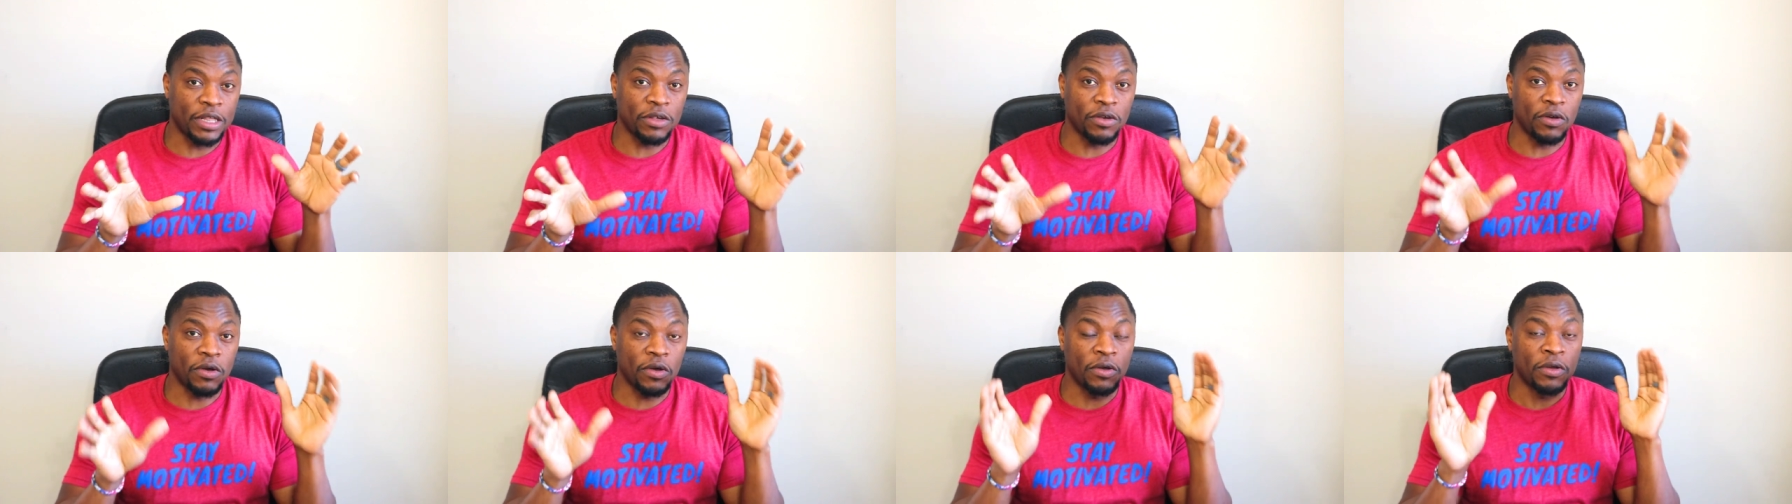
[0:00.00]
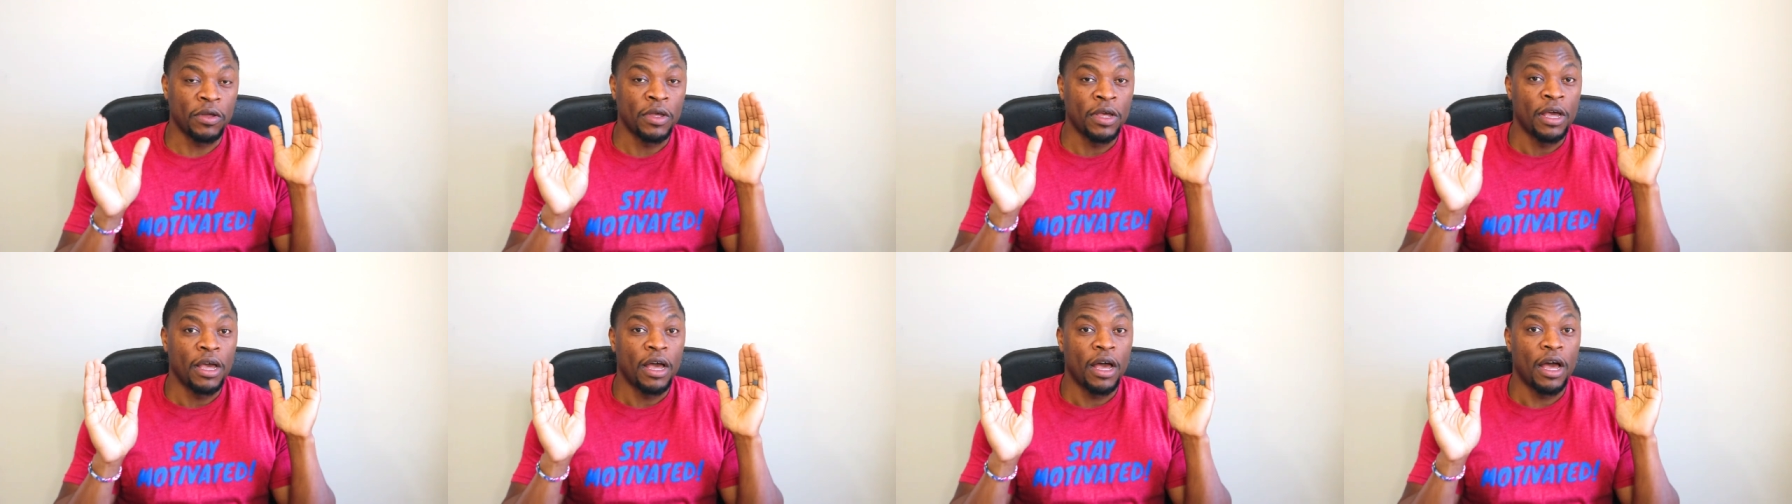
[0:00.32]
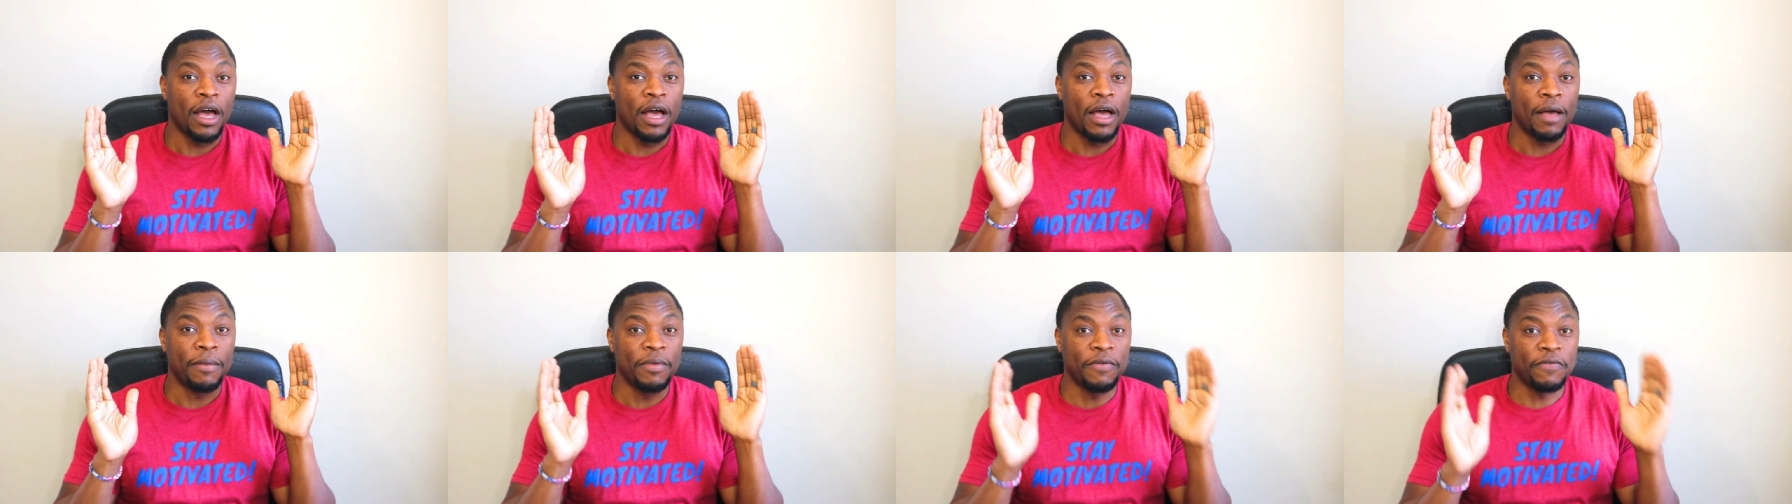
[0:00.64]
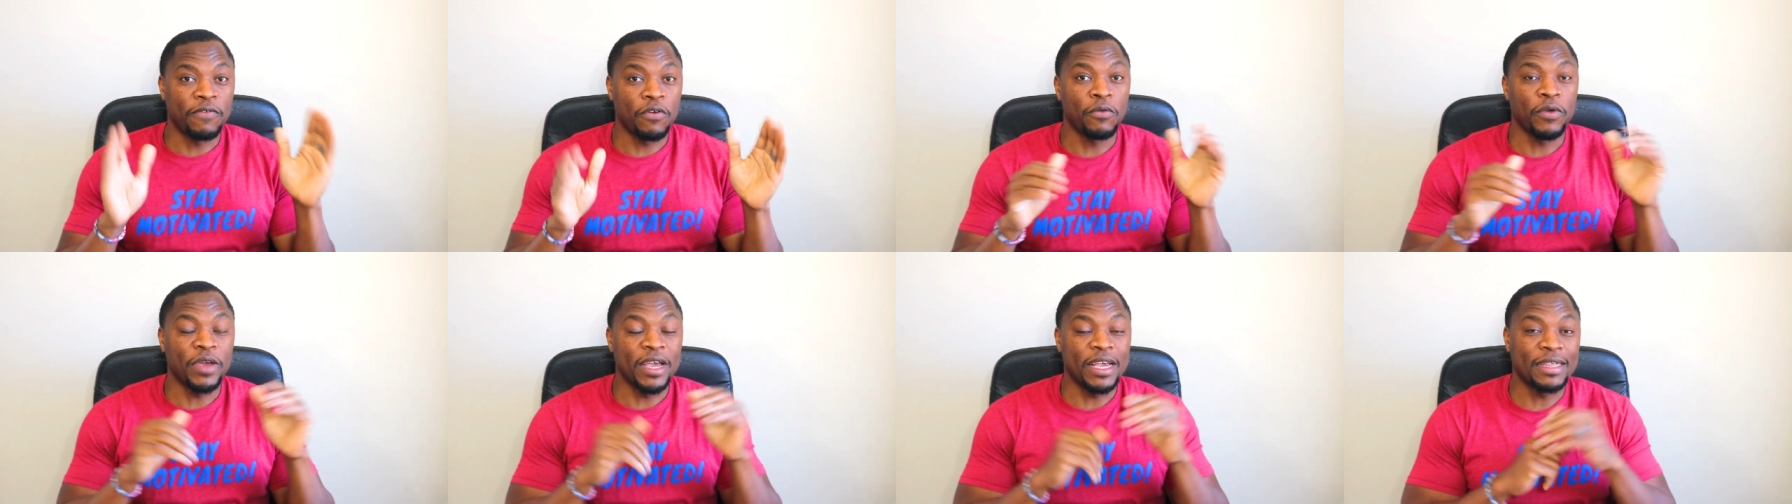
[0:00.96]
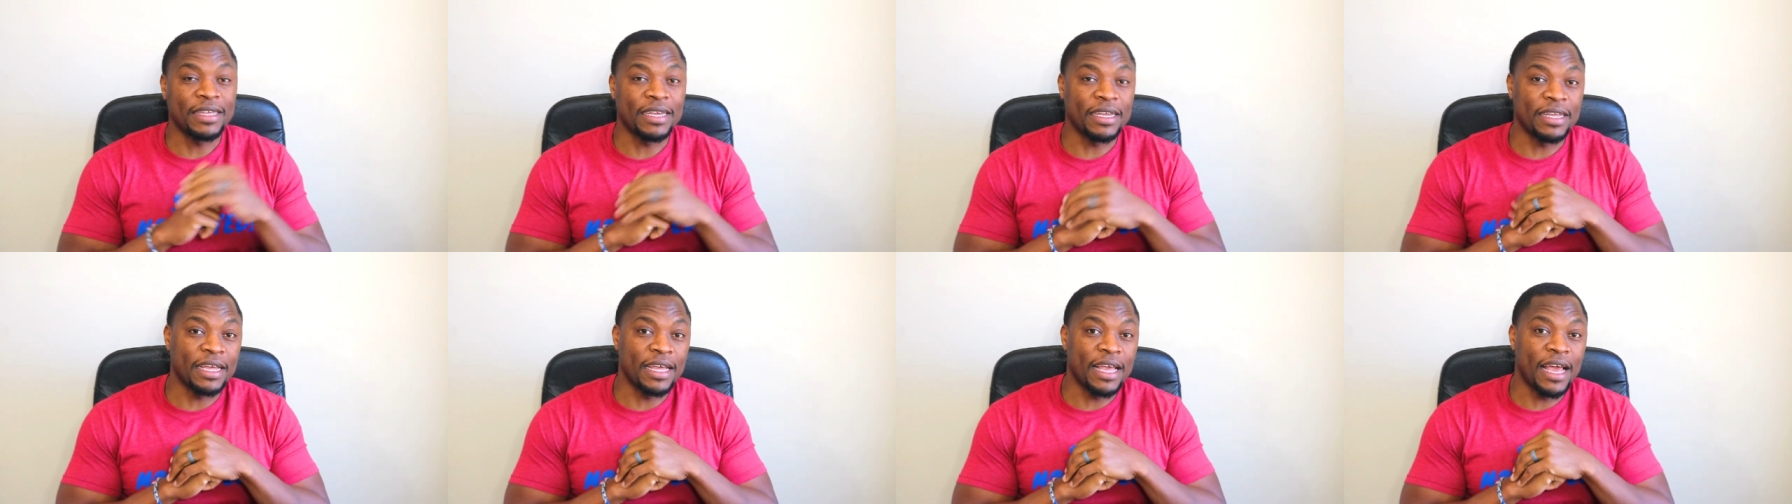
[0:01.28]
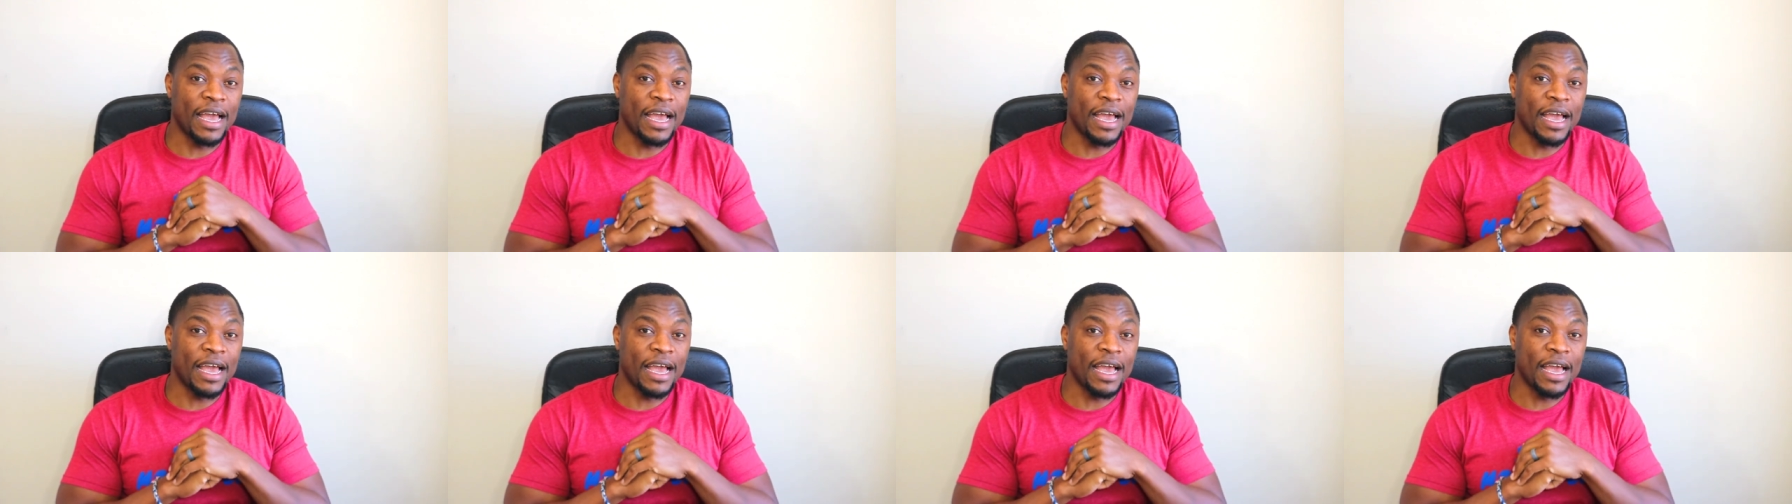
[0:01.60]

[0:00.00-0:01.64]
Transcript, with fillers: So uh, before we get started,